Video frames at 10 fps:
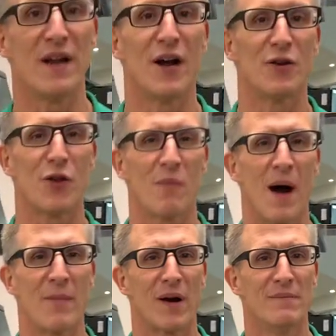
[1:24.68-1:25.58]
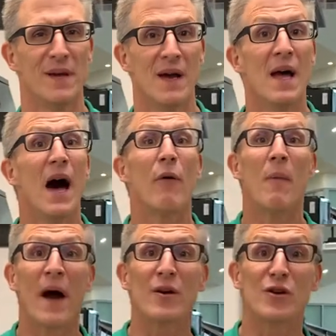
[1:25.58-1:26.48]
on your thermometer. A
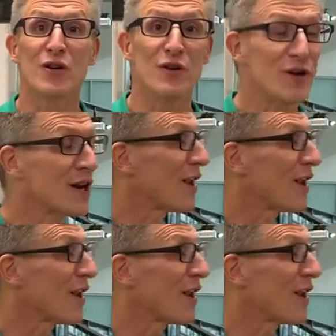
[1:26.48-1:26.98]
reminder too, you're gonna